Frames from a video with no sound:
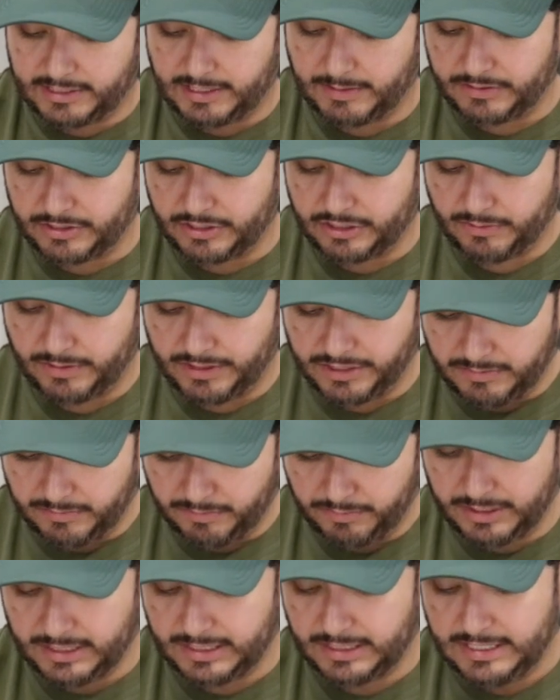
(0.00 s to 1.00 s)
same situation,
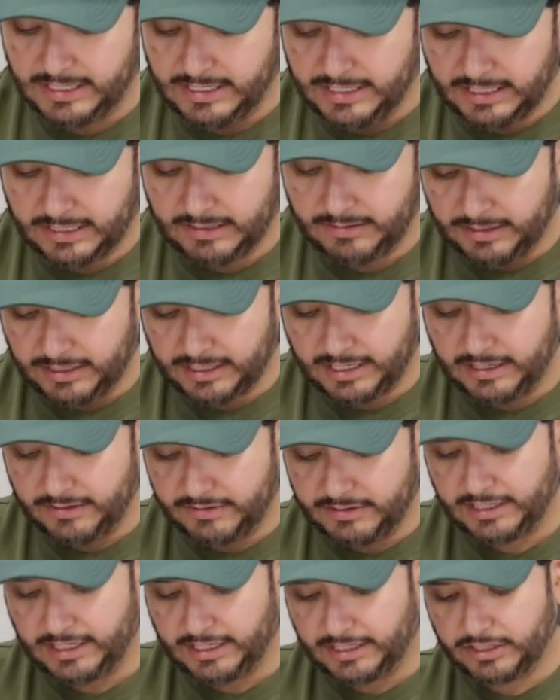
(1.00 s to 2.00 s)
but I kind of
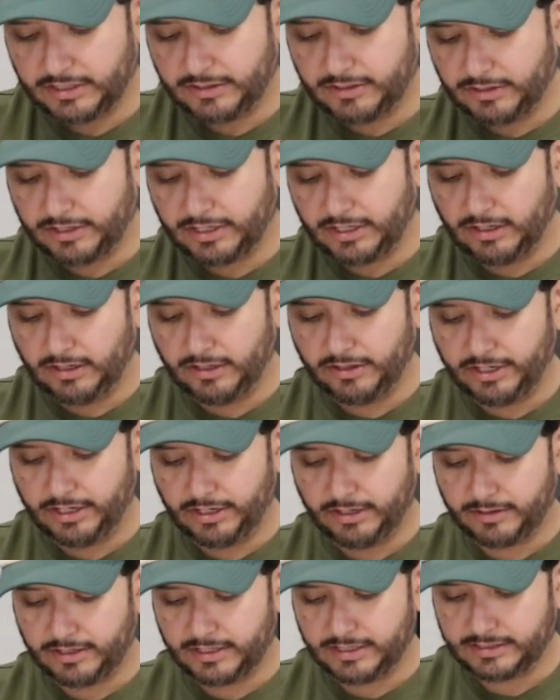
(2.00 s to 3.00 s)
just like to cook it all
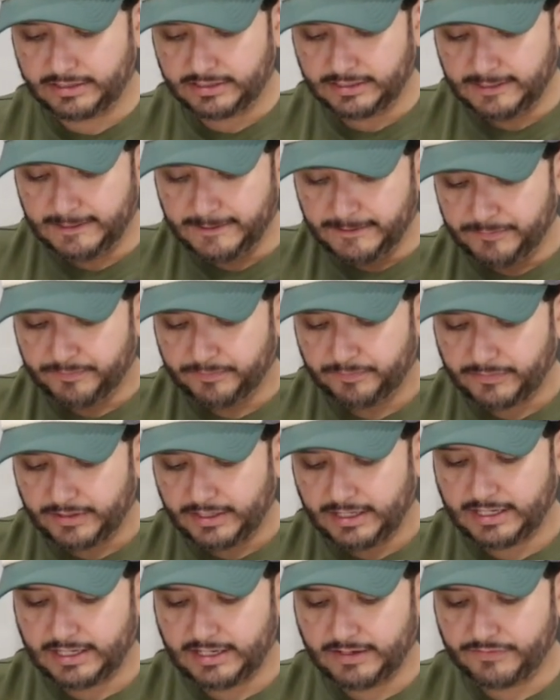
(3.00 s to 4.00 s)
there because
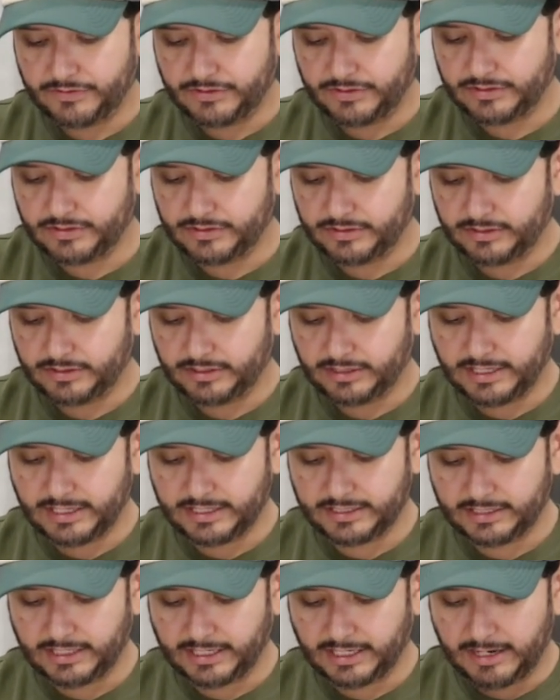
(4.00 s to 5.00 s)
it
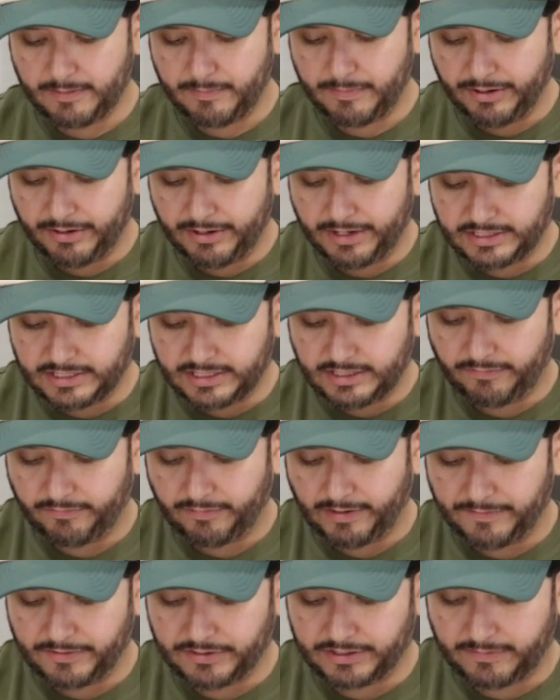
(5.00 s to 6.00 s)
marinates in the
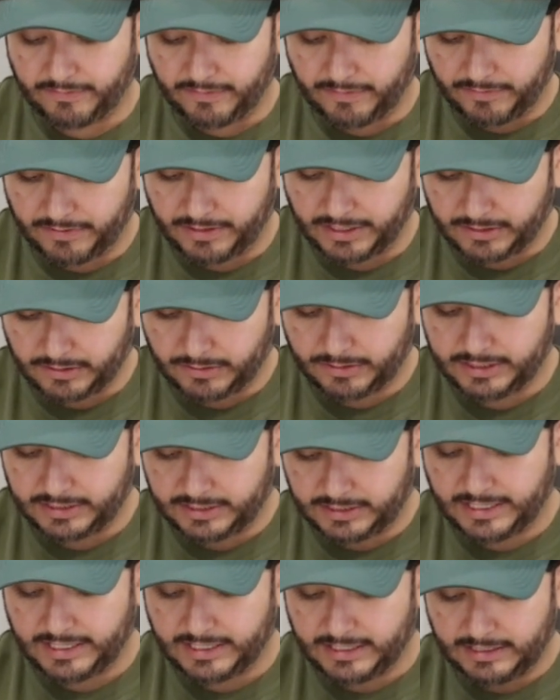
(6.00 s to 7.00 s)
flavors of everything, so it
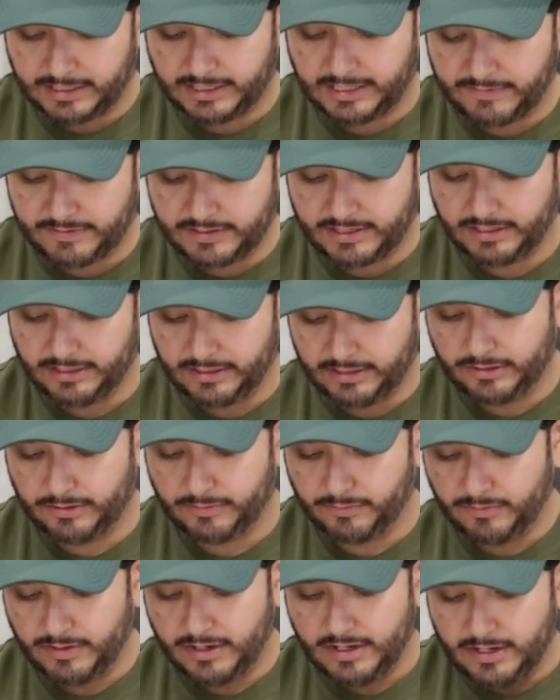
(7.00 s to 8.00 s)
just gives it a
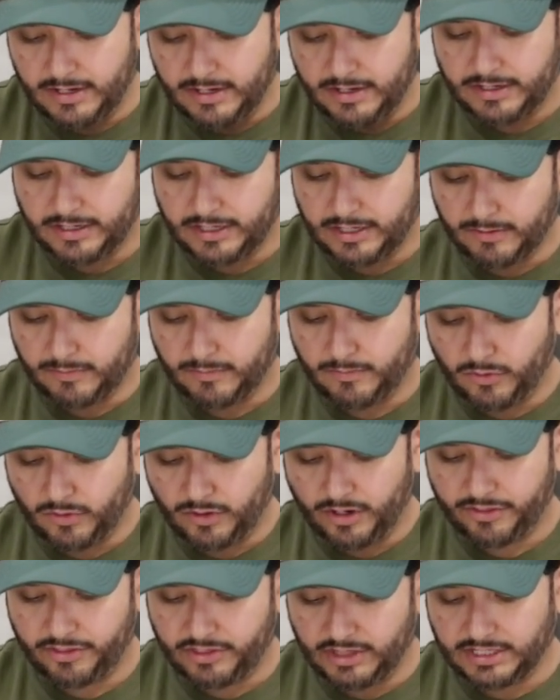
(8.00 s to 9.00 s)
little,
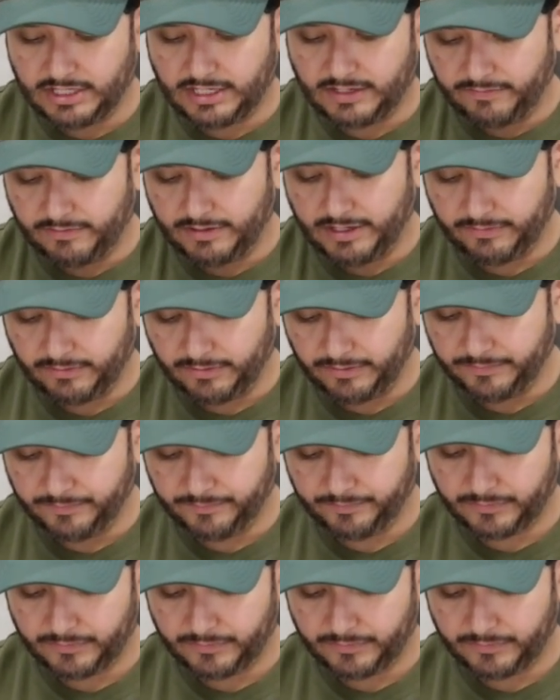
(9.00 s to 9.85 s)
more authentic flavor.